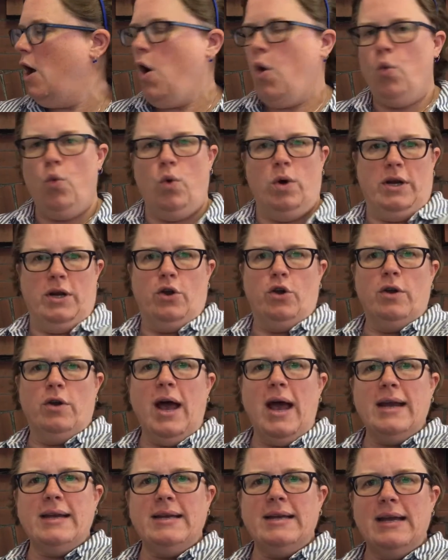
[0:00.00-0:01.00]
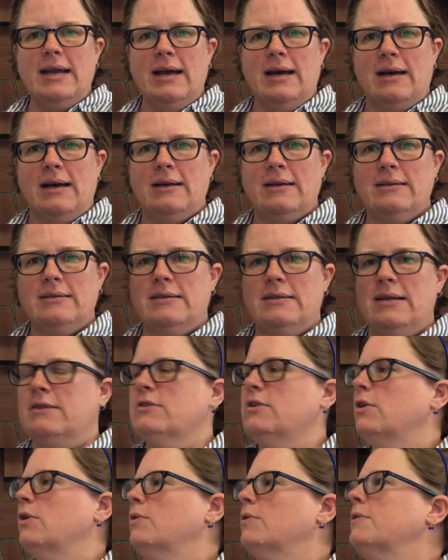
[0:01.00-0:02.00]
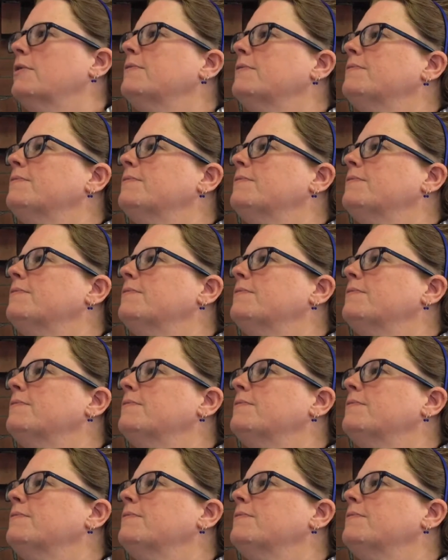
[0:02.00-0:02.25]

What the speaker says: "What a good idea," said Toad.